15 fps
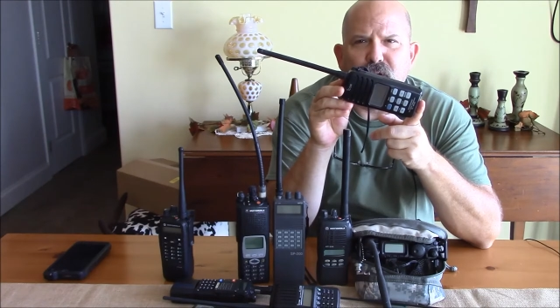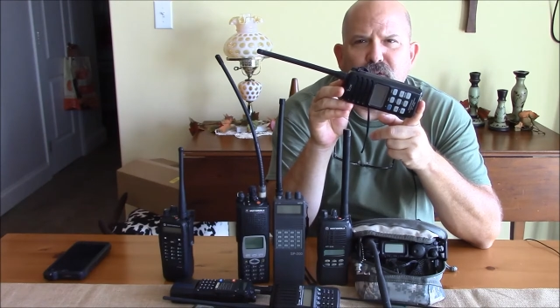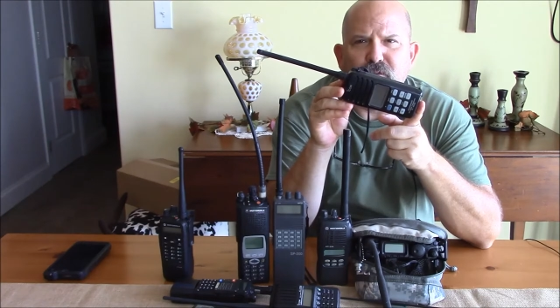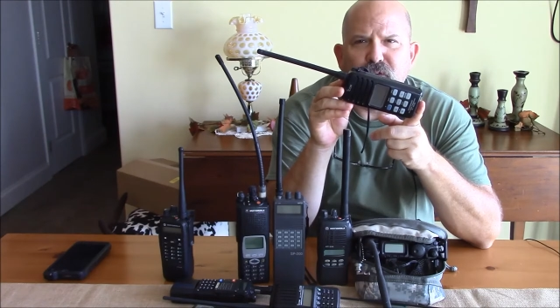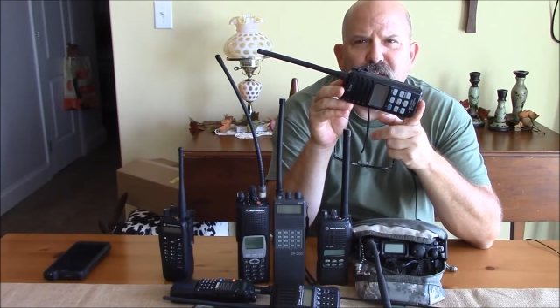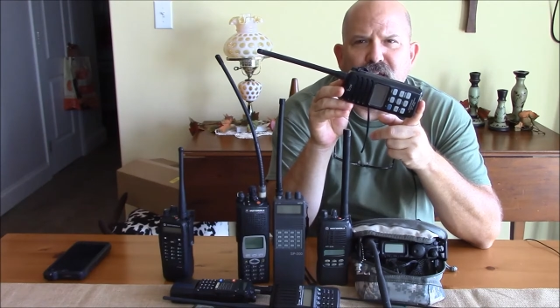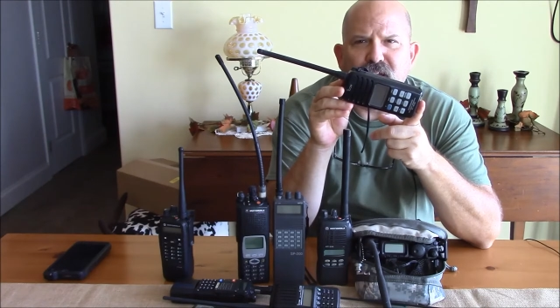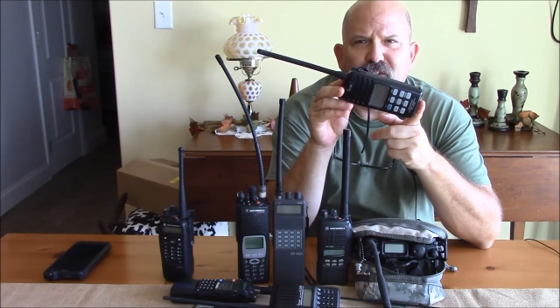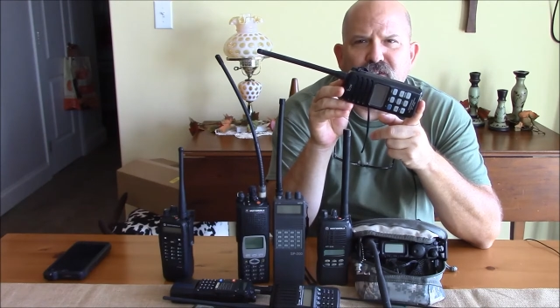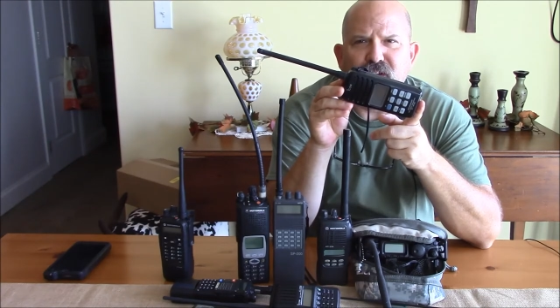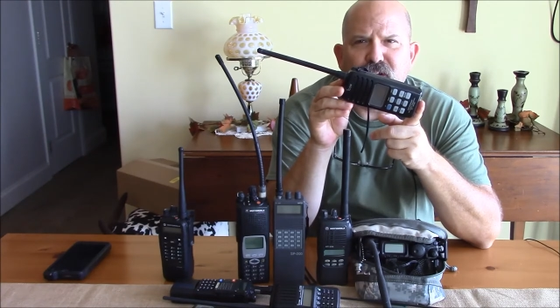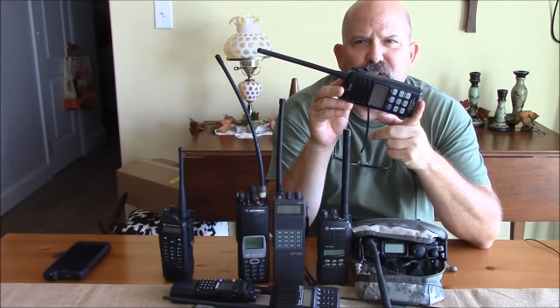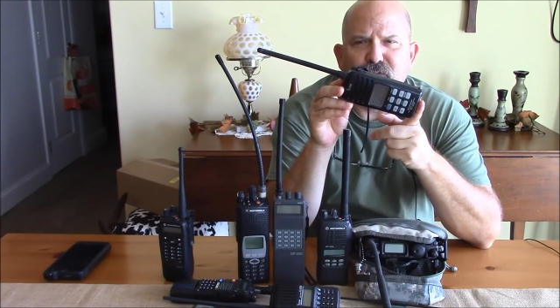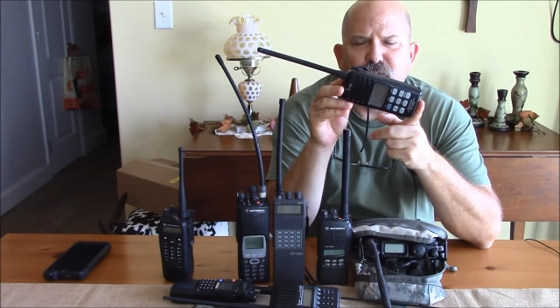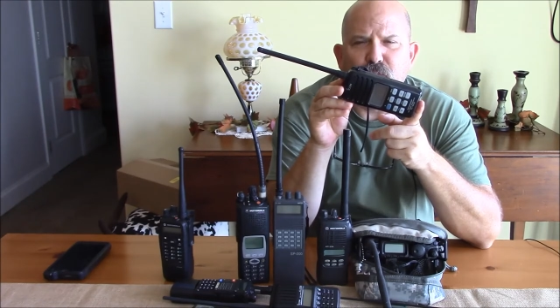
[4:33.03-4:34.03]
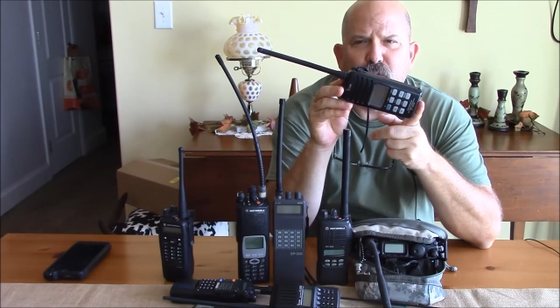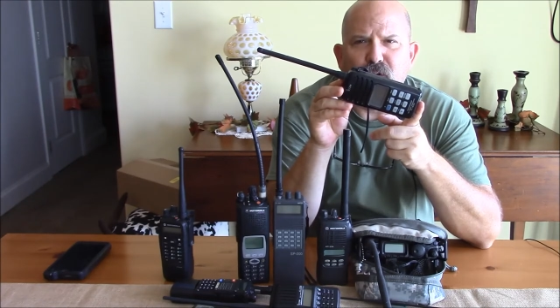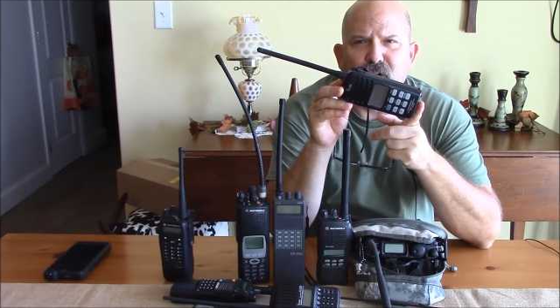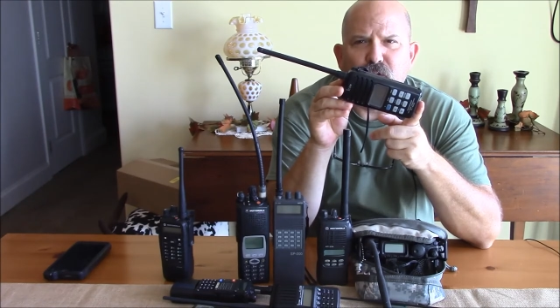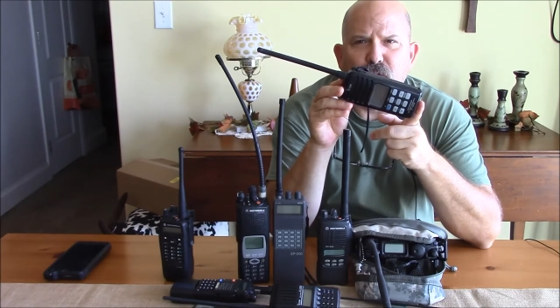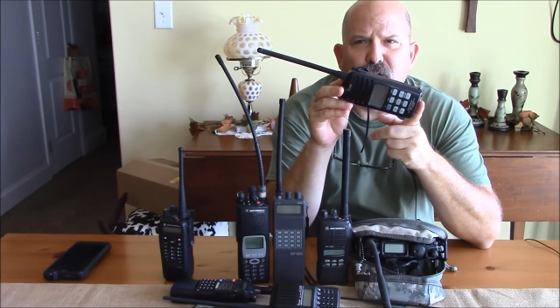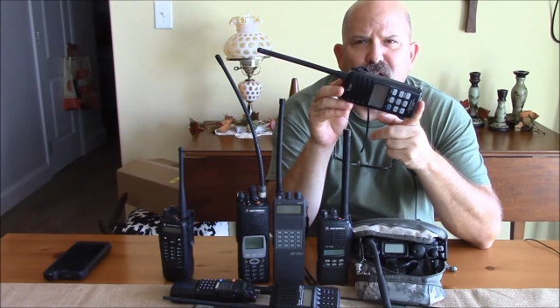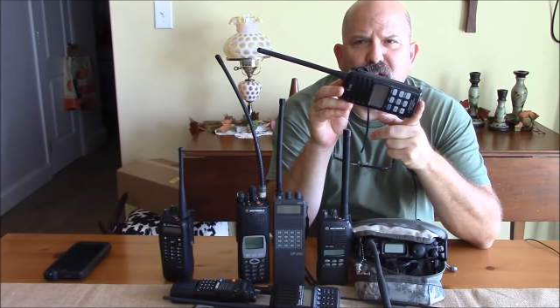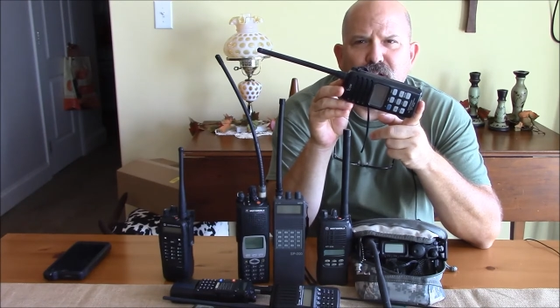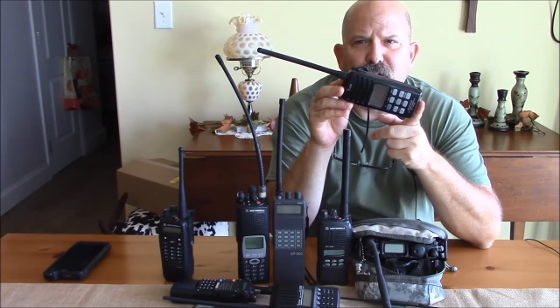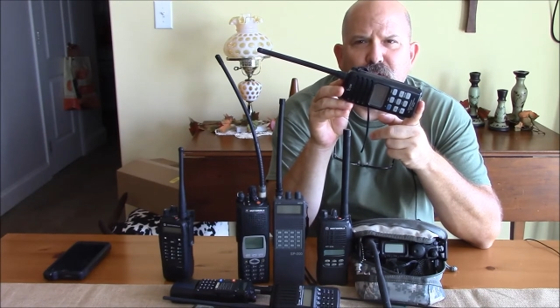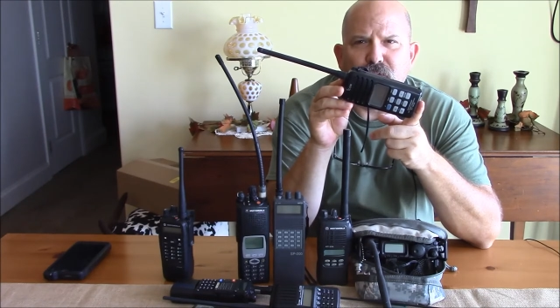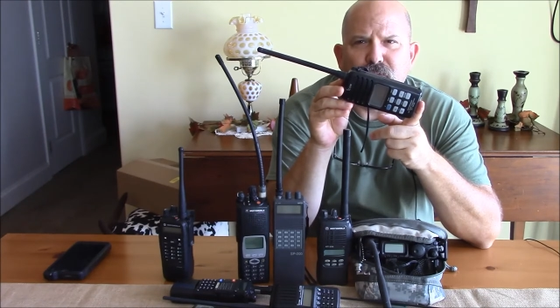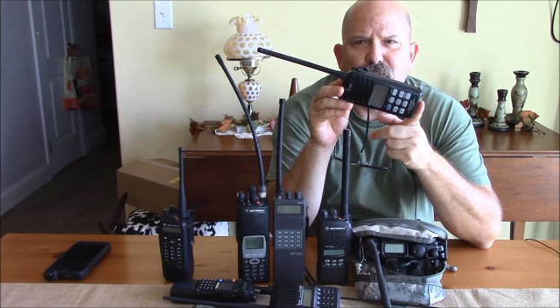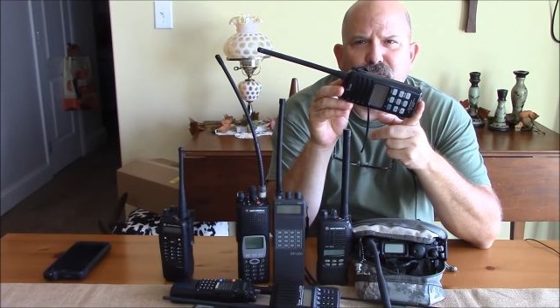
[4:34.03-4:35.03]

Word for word: a VHF marine radio.